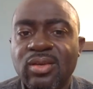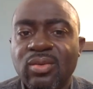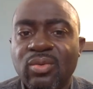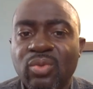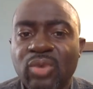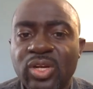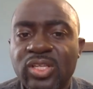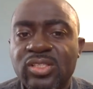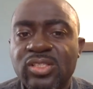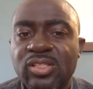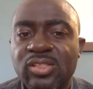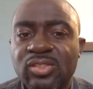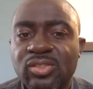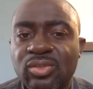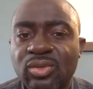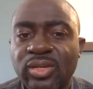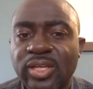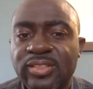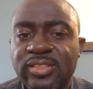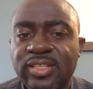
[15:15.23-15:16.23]
what is the
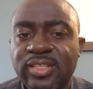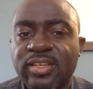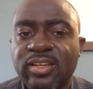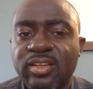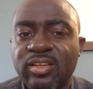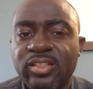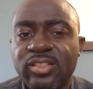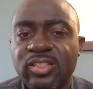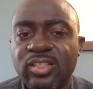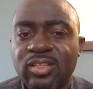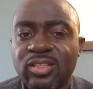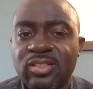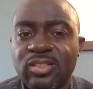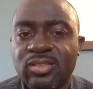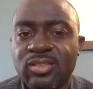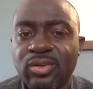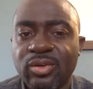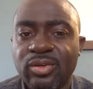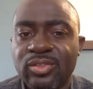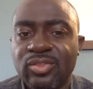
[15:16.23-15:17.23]
solar technology
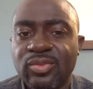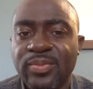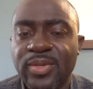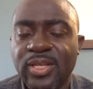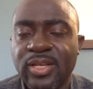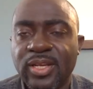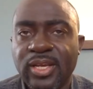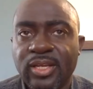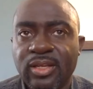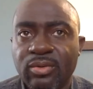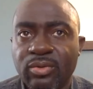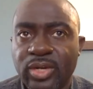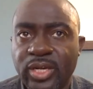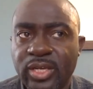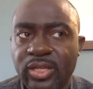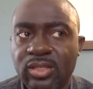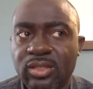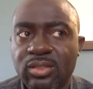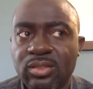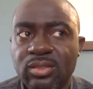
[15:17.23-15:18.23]
is going to be like,
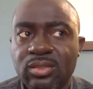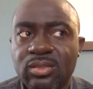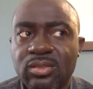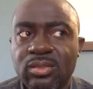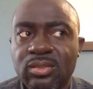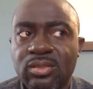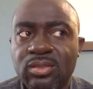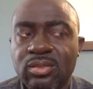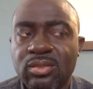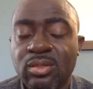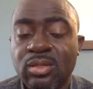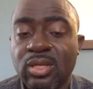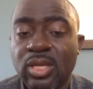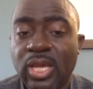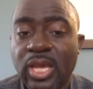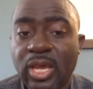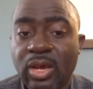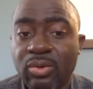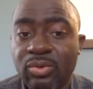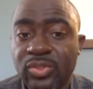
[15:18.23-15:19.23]
right?
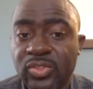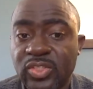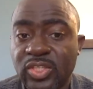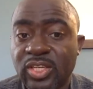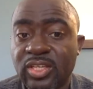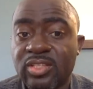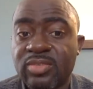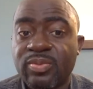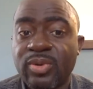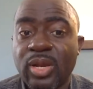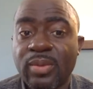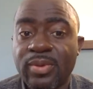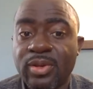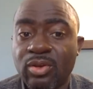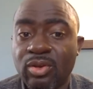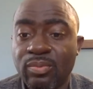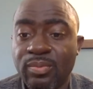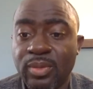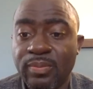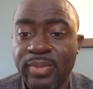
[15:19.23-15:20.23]
I would say it's probably
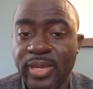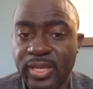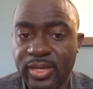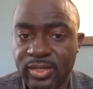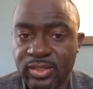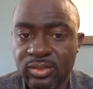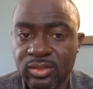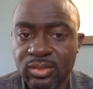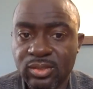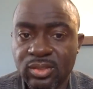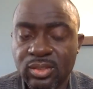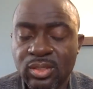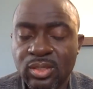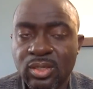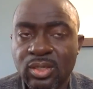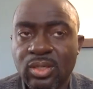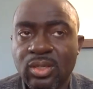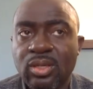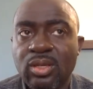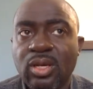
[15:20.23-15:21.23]
going to be better.
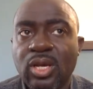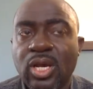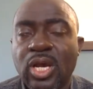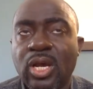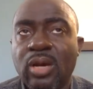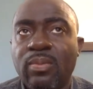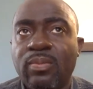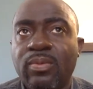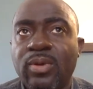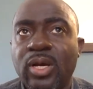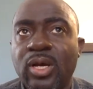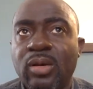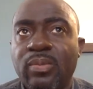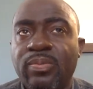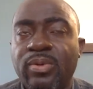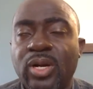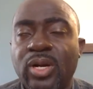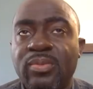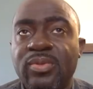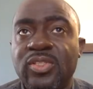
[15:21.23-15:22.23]
I'll
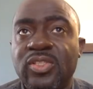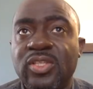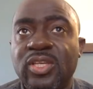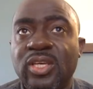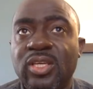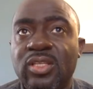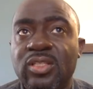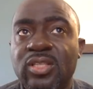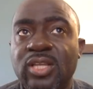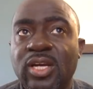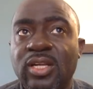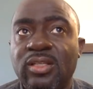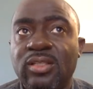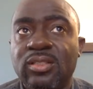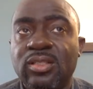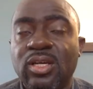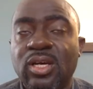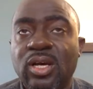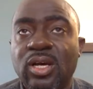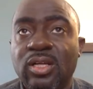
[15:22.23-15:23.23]
probably say is that
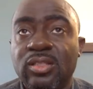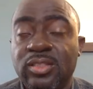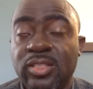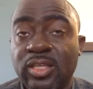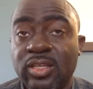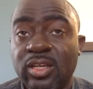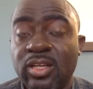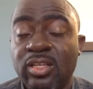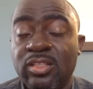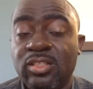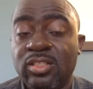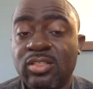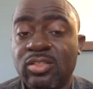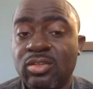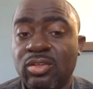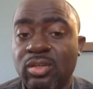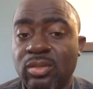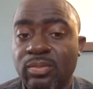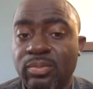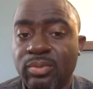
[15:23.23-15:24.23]
technology is
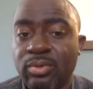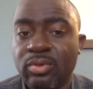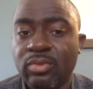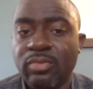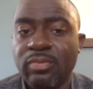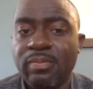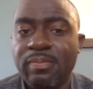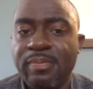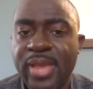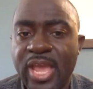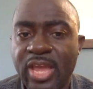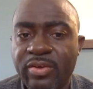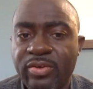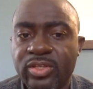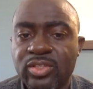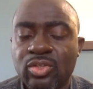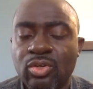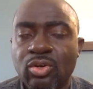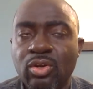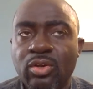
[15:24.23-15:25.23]
going to improve, battery
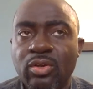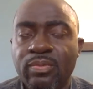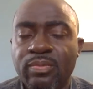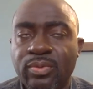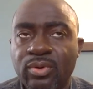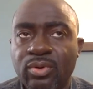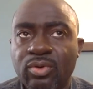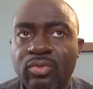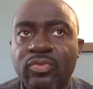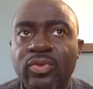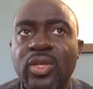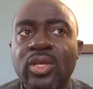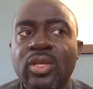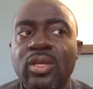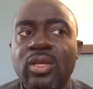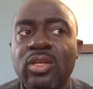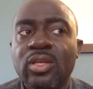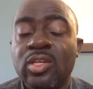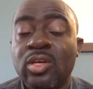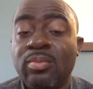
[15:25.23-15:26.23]
is going to improve.
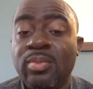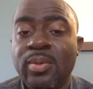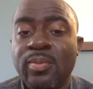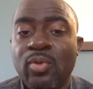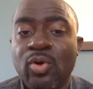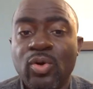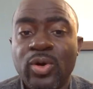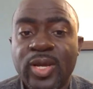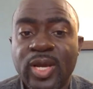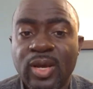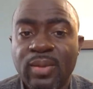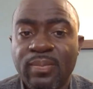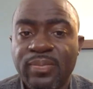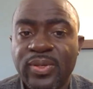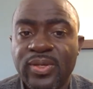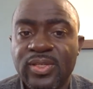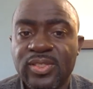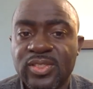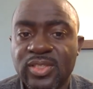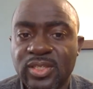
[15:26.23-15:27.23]
There'll be more
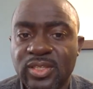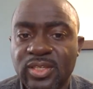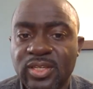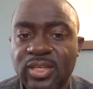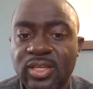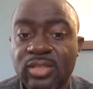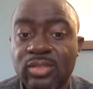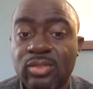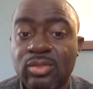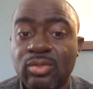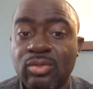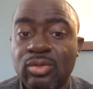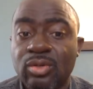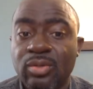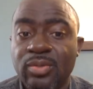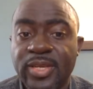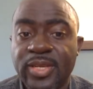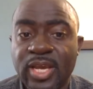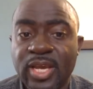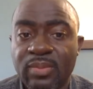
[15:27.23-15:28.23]
companies in there, so
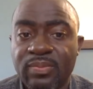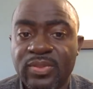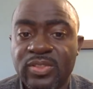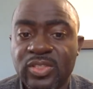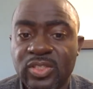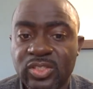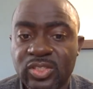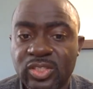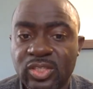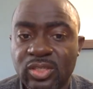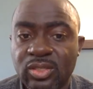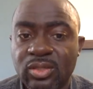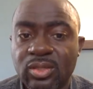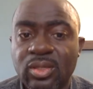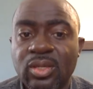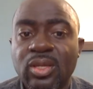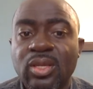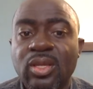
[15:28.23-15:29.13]
there'll be competition,